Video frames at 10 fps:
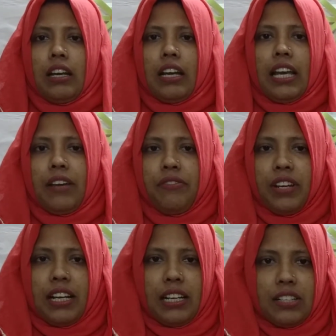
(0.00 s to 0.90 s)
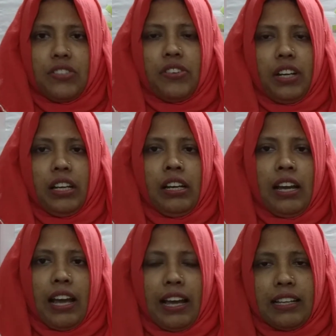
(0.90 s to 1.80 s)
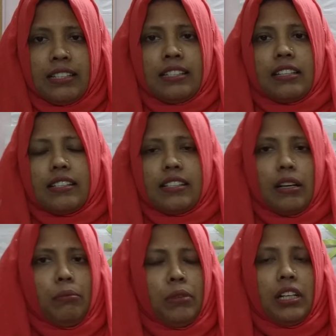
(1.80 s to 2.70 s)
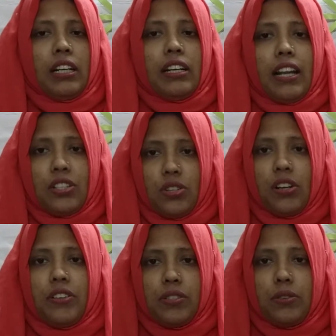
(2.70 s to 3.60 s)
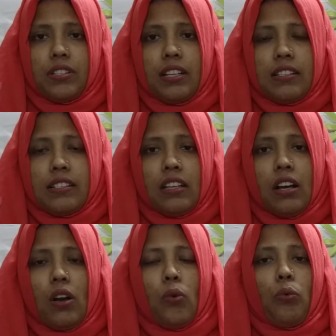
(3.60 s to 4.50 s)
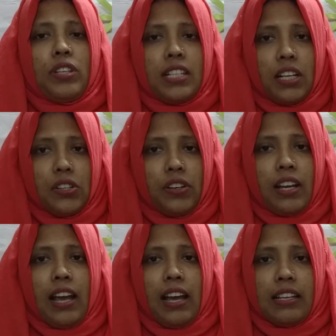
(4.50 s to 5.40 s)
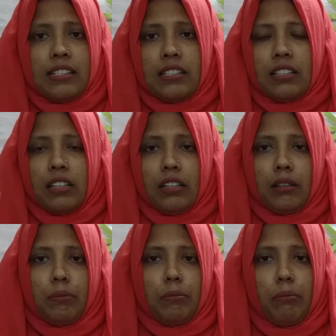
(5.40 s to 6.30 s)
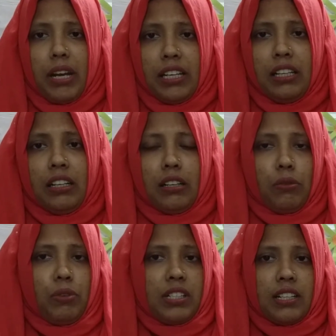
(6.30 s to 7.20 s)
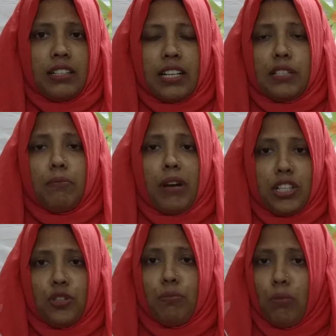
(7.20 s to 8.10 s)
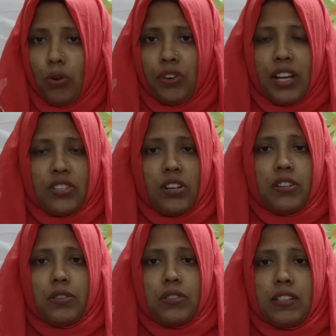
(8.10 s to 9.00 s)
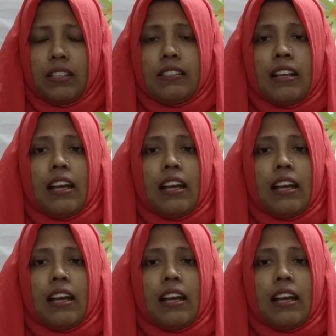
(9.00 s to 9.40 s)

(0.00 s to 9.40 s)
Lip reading: Every country has some natural resources. Which country has which country has much more natural resources,